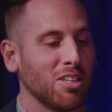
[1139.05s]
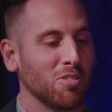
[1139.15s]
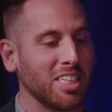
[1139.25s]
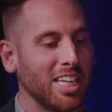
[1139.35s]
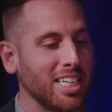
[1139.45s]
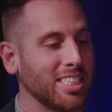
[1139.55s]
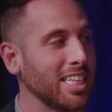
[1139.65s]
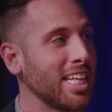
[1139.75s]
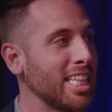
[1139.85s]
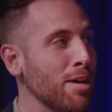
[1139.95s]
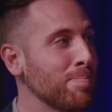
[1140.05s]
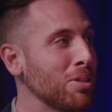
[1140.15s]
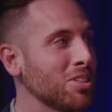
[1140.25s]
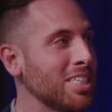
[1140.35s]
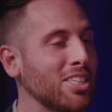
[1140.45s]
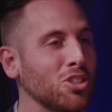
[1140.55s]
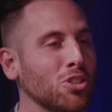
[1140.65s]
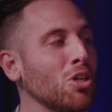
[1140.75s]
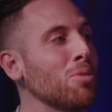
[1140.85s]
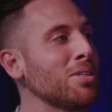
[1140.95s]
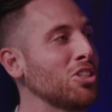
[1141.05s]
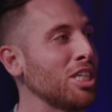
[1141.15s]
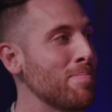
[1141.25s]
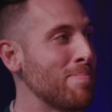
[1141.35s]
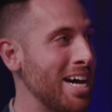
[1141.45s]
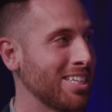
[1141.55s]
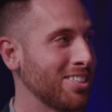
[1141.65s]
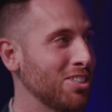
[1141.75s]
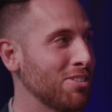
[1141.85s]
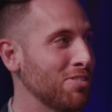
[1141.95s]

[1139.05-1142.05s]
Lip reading: realizing that that person has so much impact on your